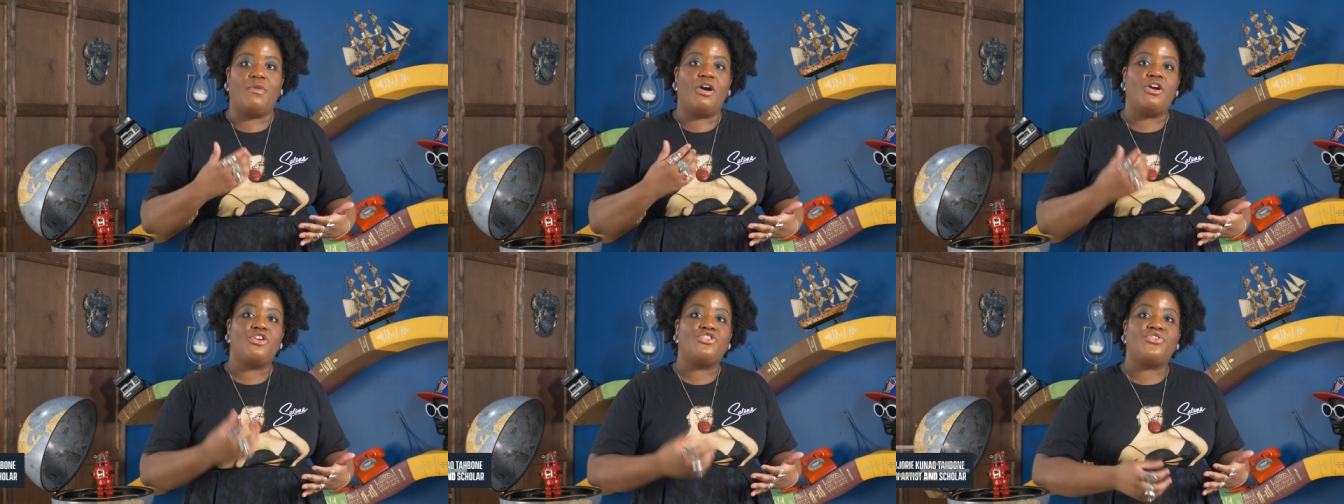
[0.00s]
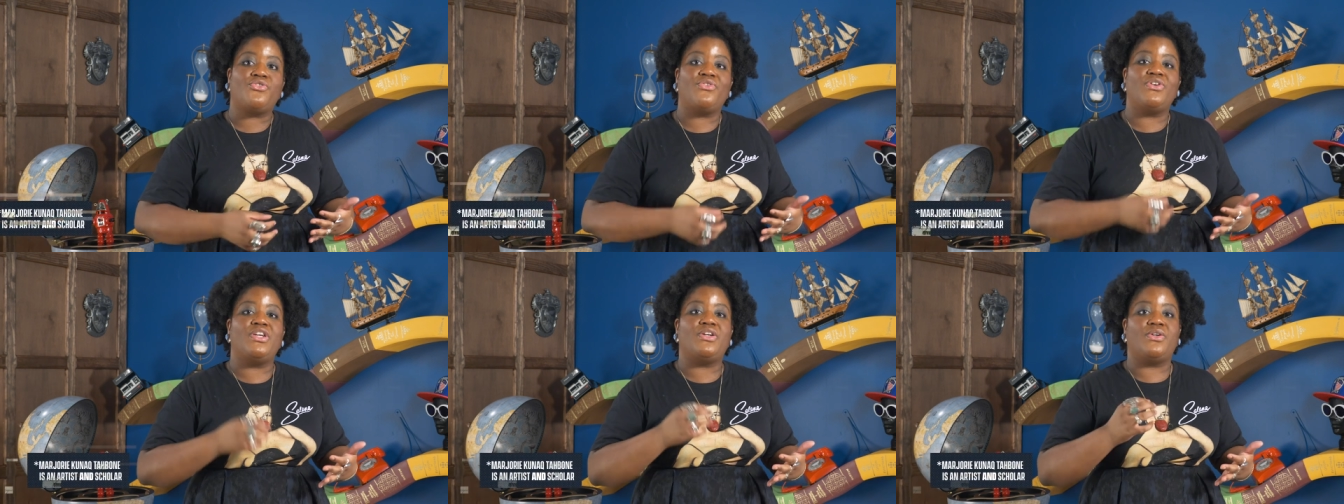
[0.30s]

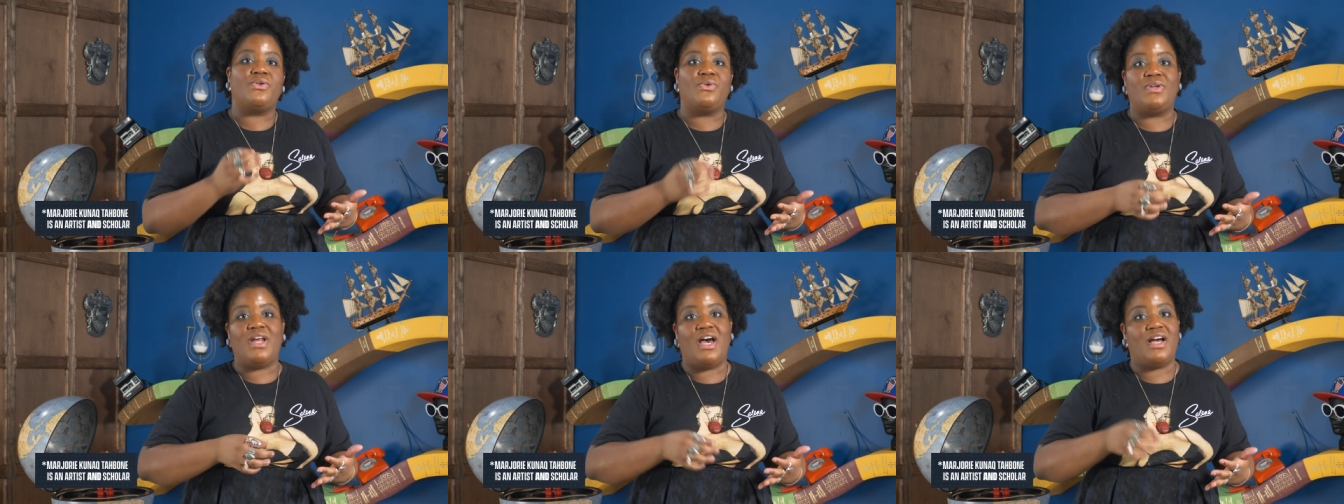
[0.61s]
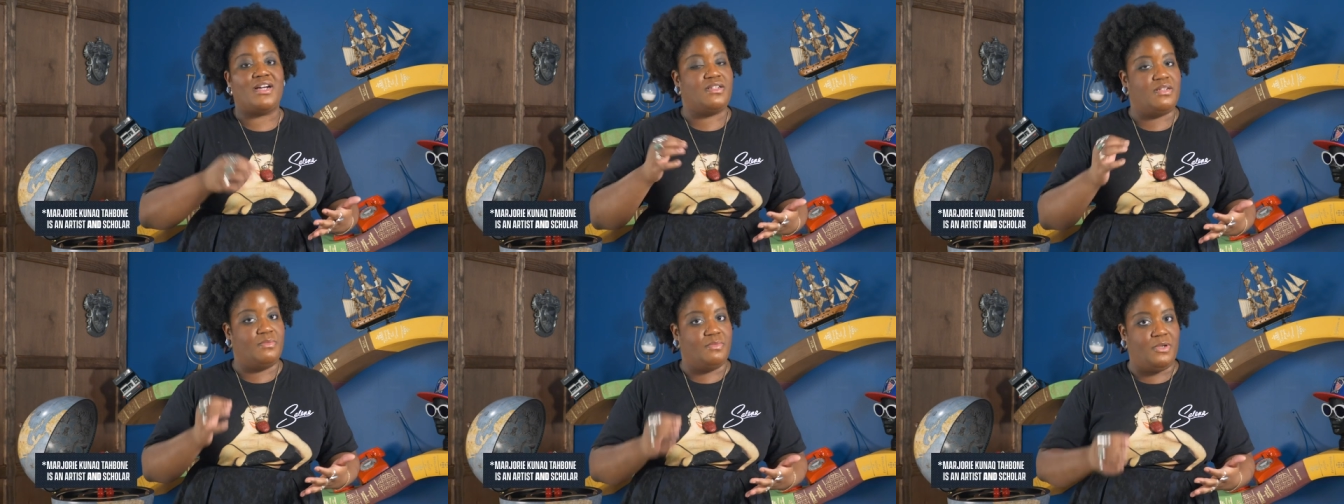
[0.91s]
Marjorie
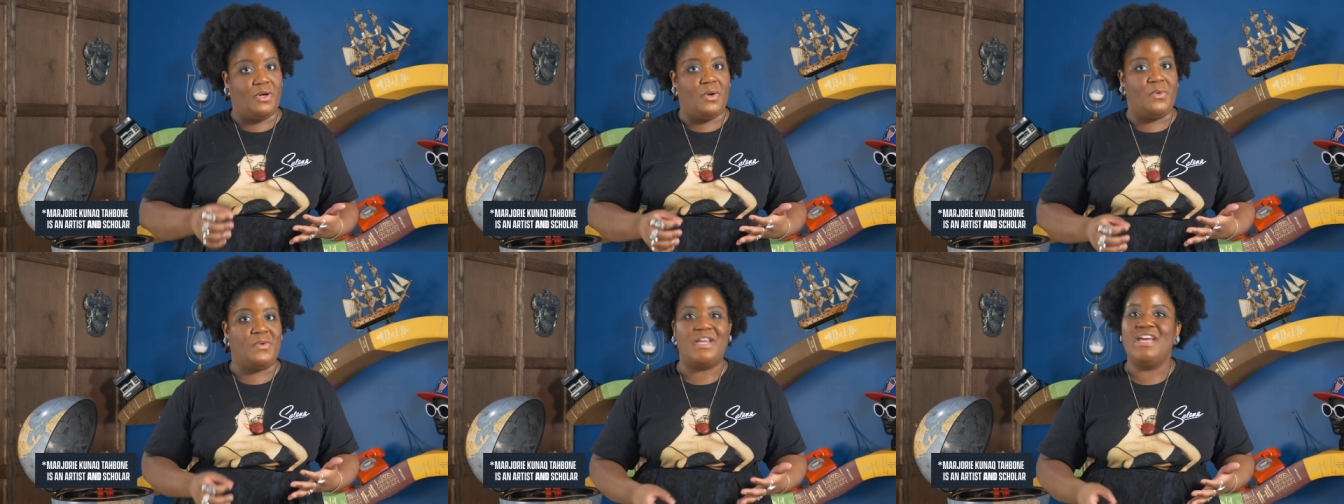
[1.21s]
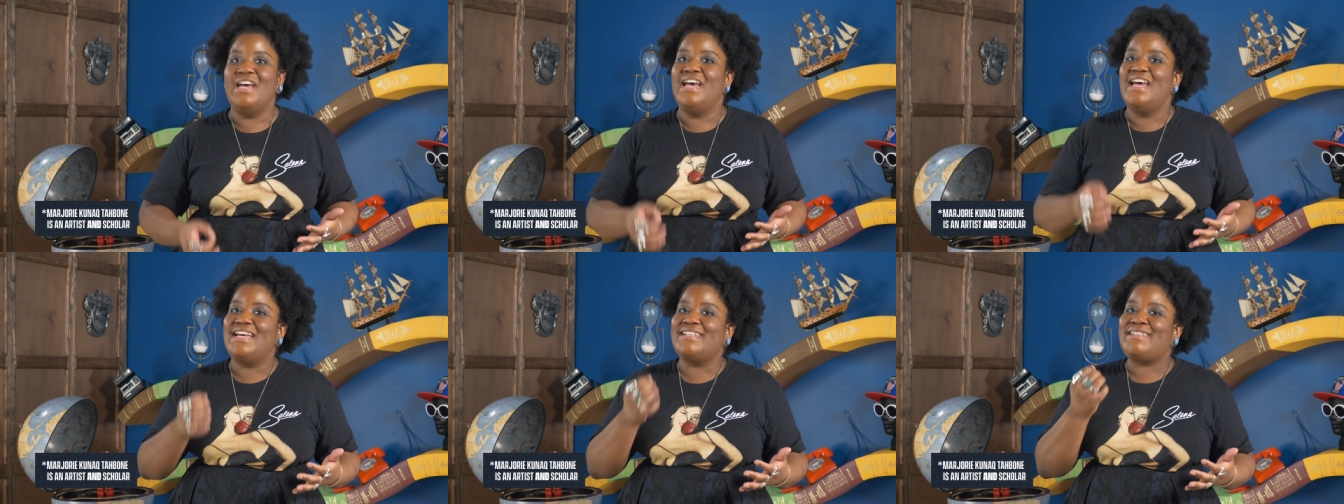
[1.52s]
Kunaq Tahbone
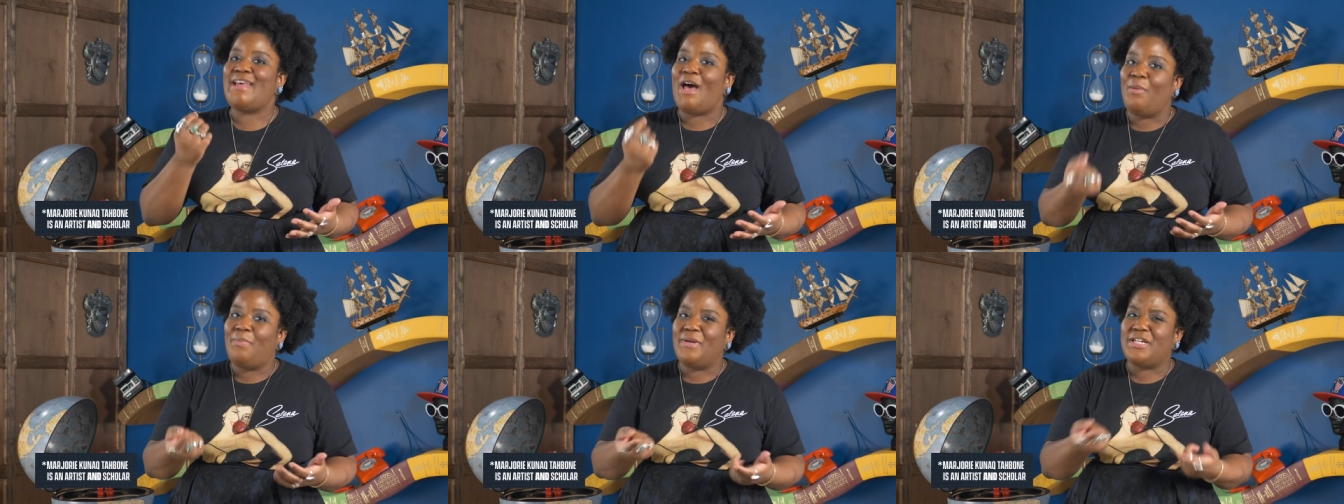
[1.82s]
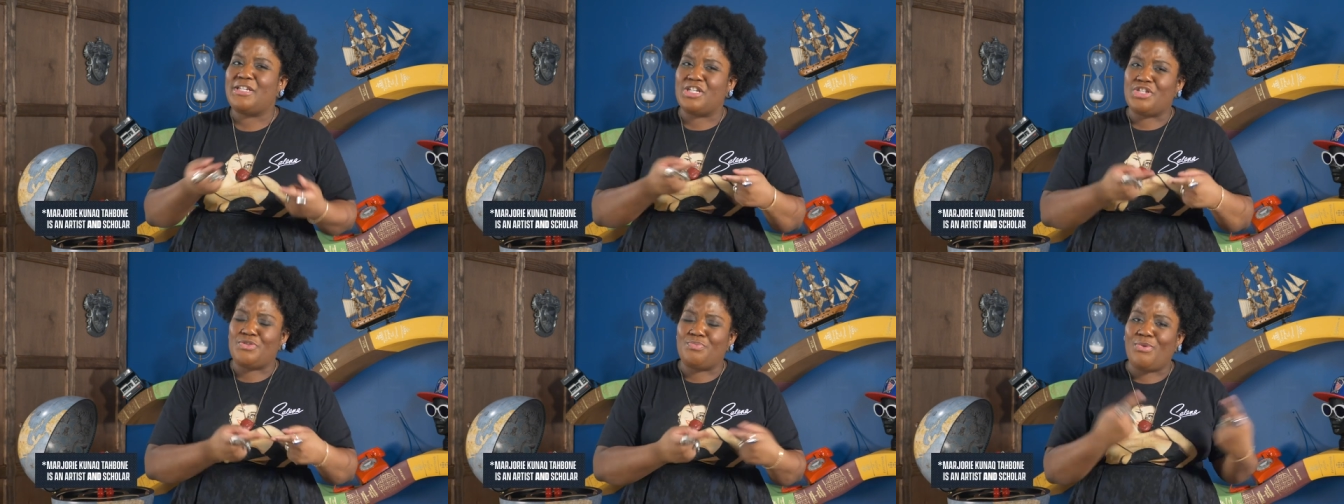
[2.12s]
is helping
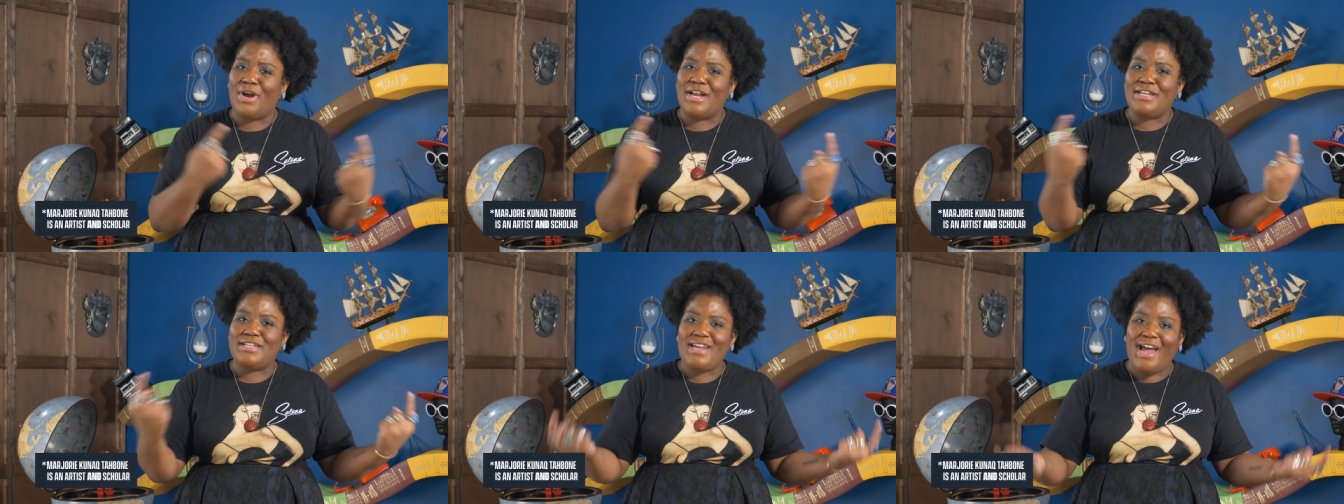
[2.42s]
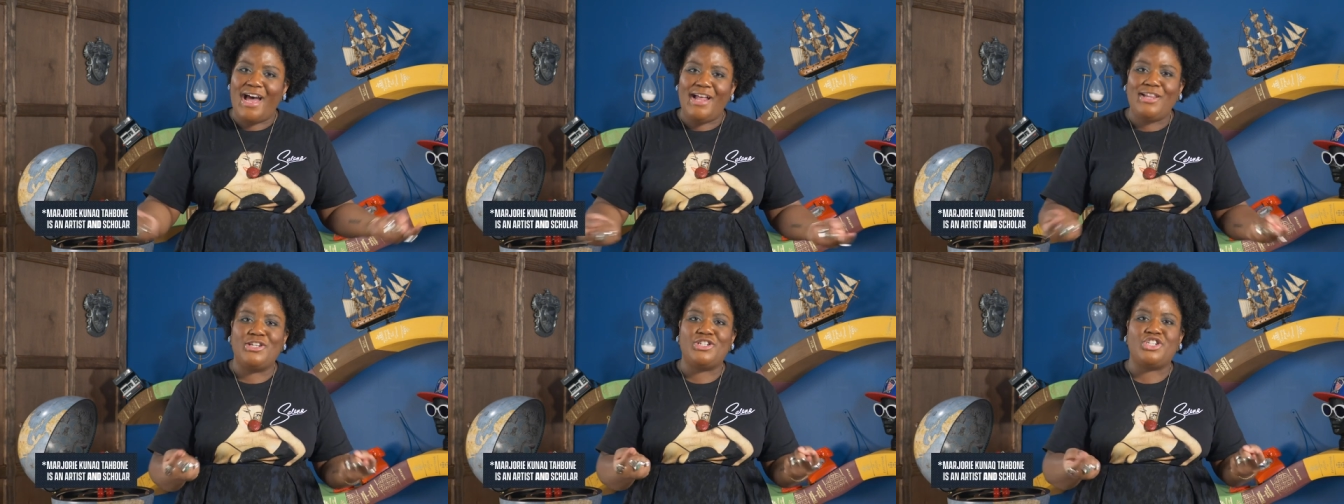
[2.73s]
to spread
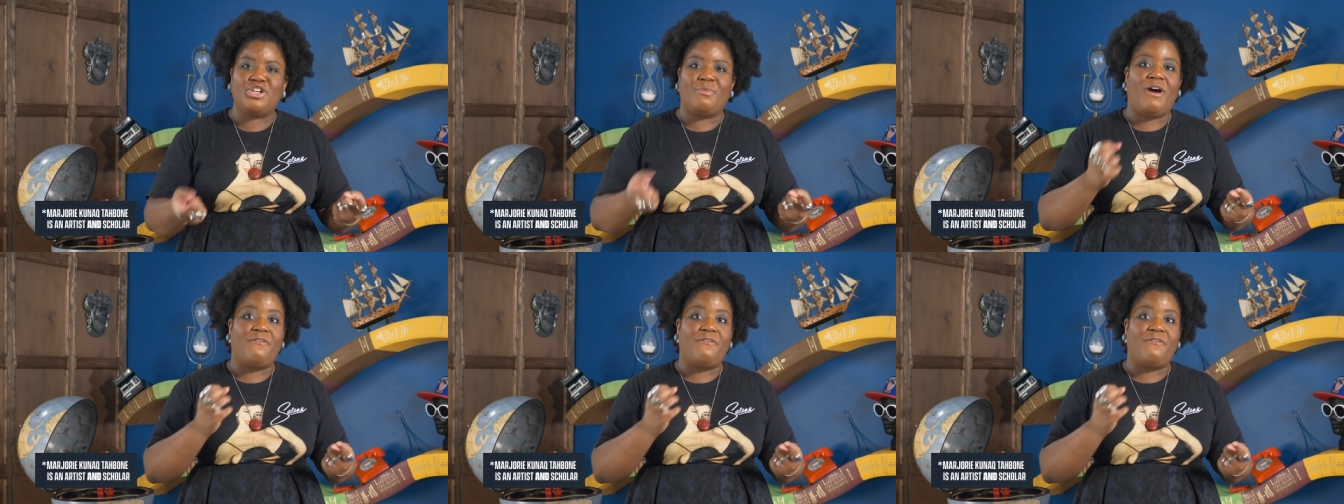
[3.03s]
knowledge